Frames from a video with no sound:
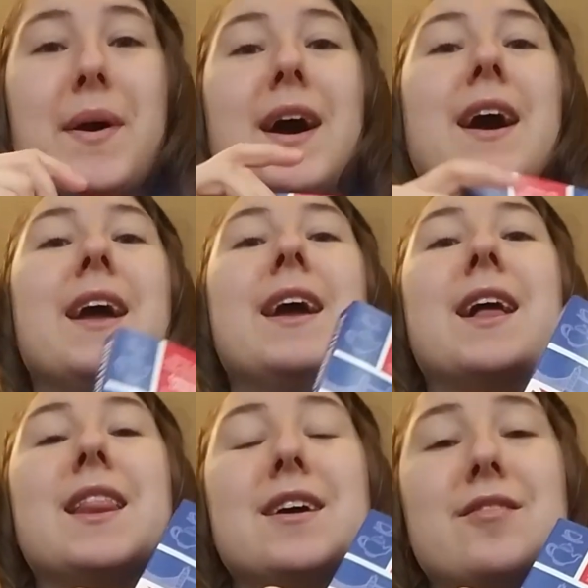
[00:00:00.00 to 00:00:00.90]
by
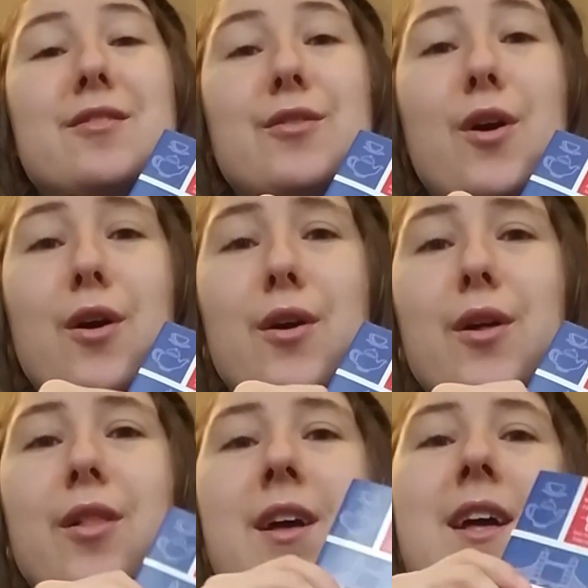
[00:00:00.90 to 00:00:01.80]
Alexis
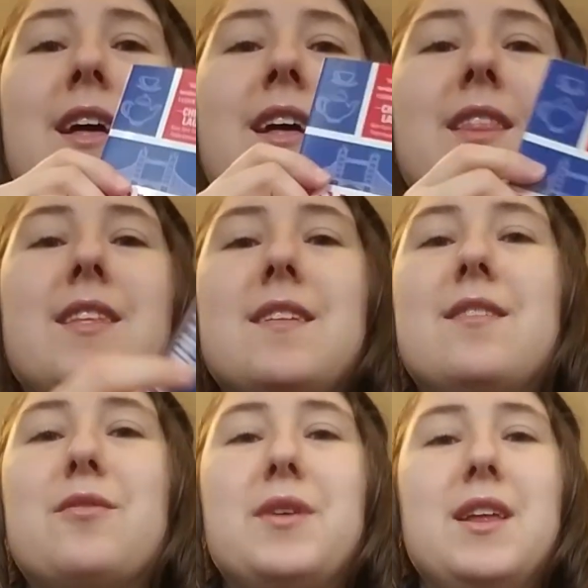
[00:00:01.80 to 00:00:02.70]
Hall.
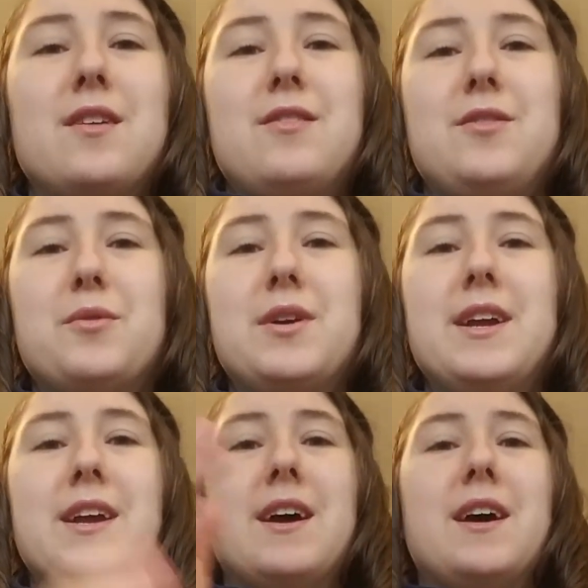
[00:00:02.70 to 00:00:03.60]
This is really a
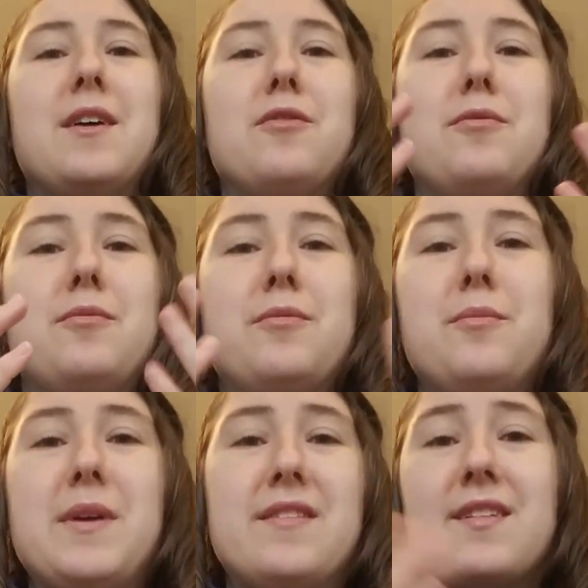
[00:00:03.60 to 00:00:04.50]
story of
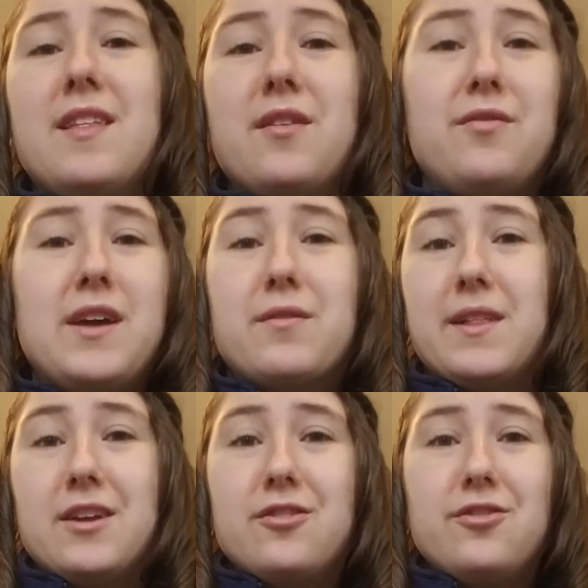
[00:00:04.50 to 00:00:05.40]
basically the fake
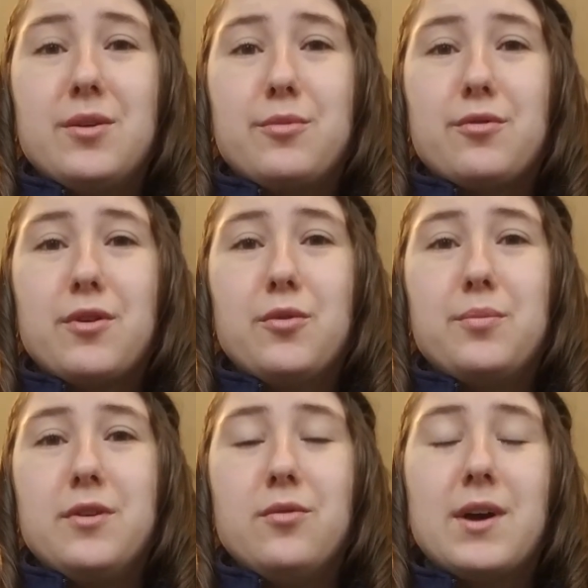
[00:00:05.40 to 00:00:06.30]
relationship
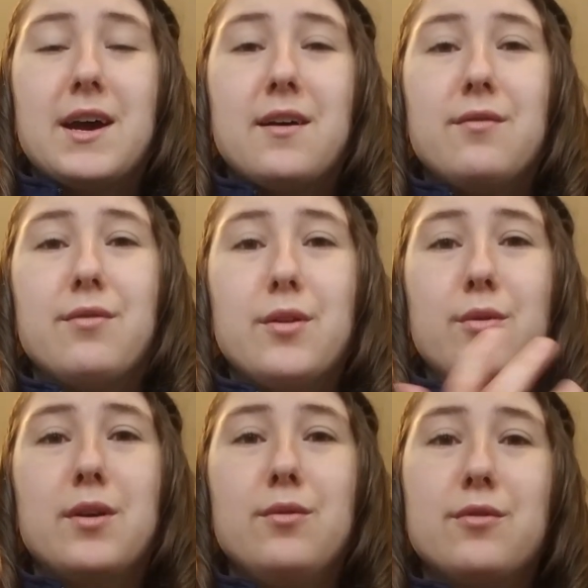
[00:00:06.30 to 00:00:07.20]
trope. You have
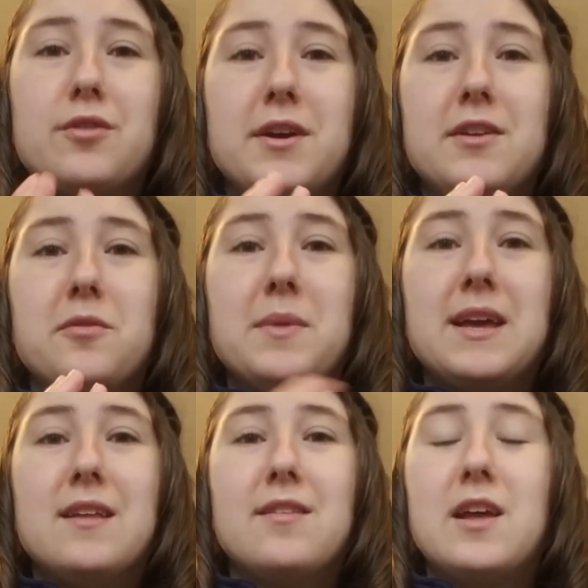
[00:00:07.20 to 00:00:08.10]
Luke who's trying to
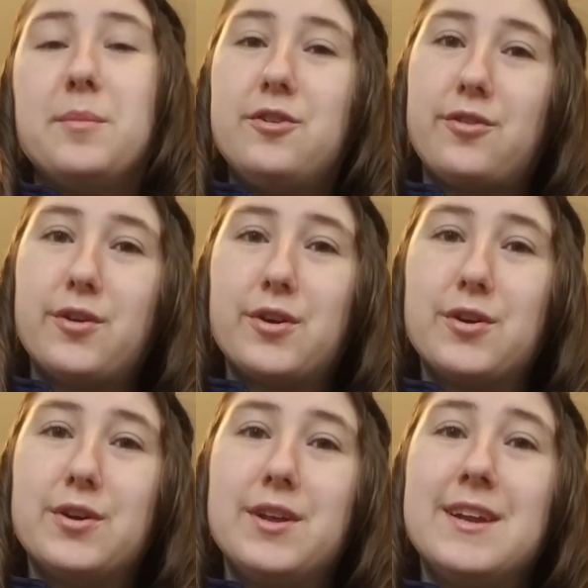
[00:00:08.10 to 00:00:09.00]
make his image look
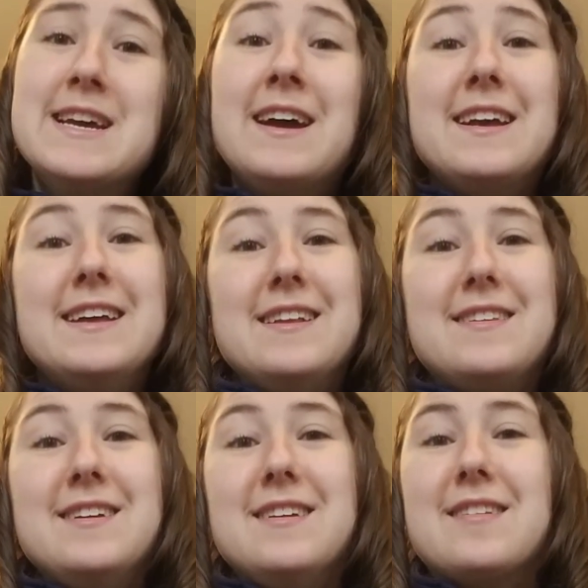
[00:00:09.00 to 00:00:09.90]
good. He
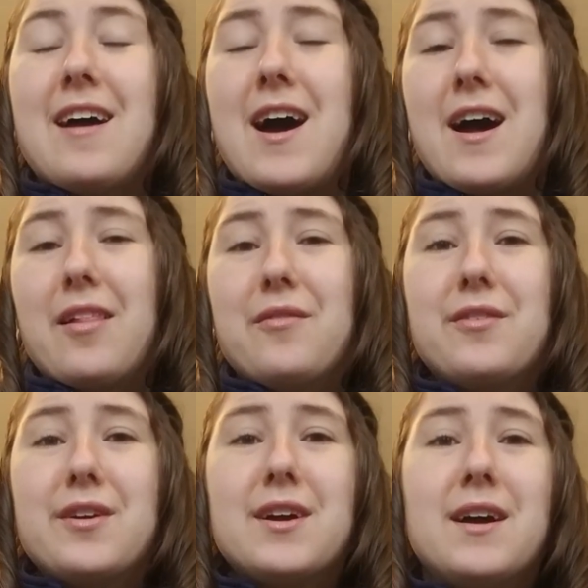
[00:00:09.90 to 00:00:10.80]
sees
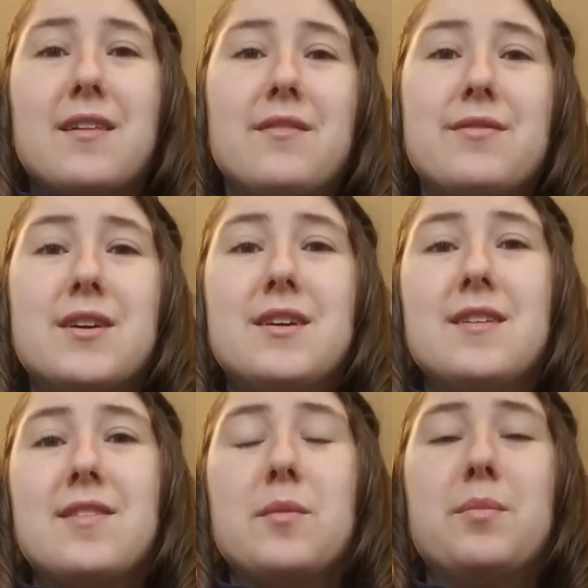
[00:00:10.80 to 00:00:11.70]
Oliver. Oliver
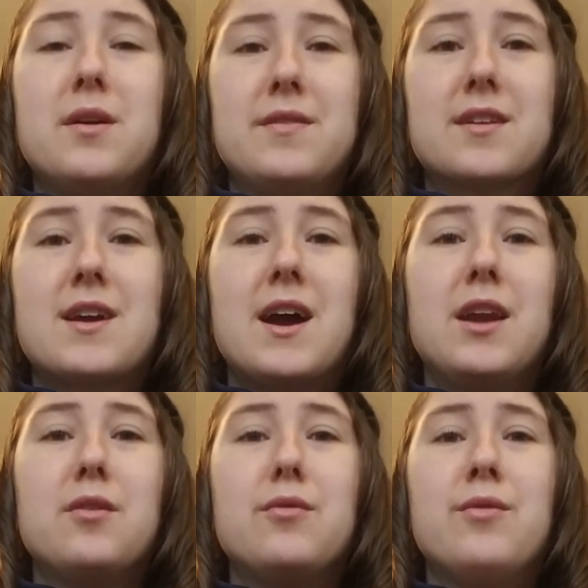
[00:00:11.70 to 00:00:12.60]
is the perfect
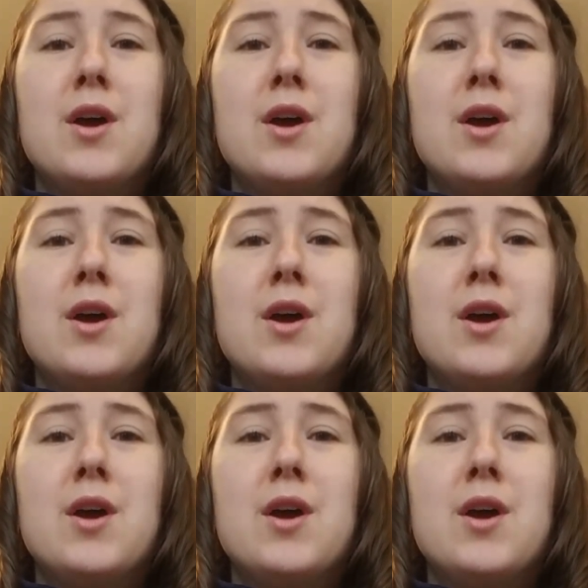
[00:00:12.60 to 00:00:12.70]
kind of